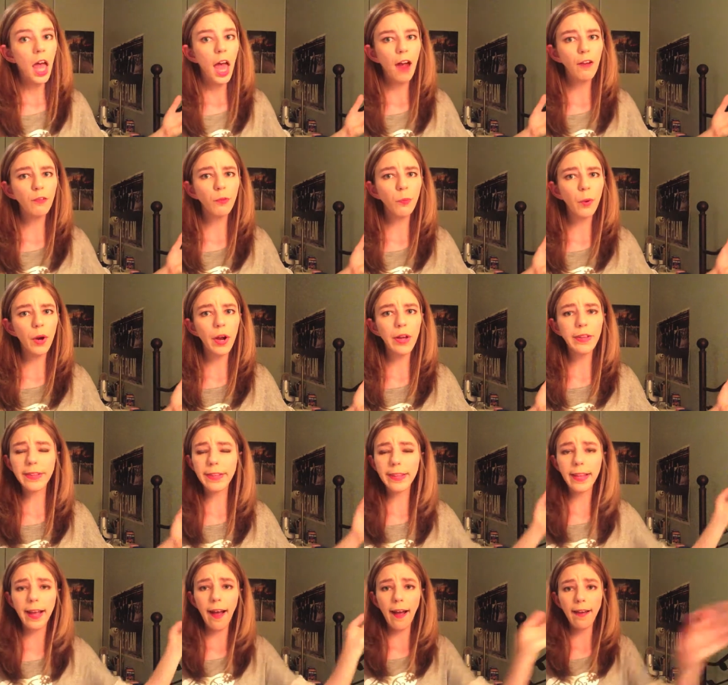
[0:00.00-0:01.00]
everywhere else
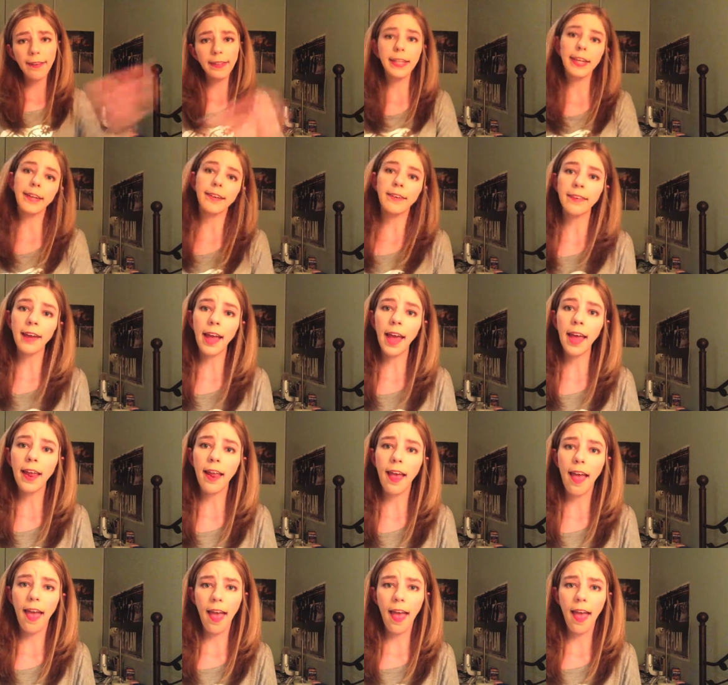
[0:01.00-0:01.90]
on the internet.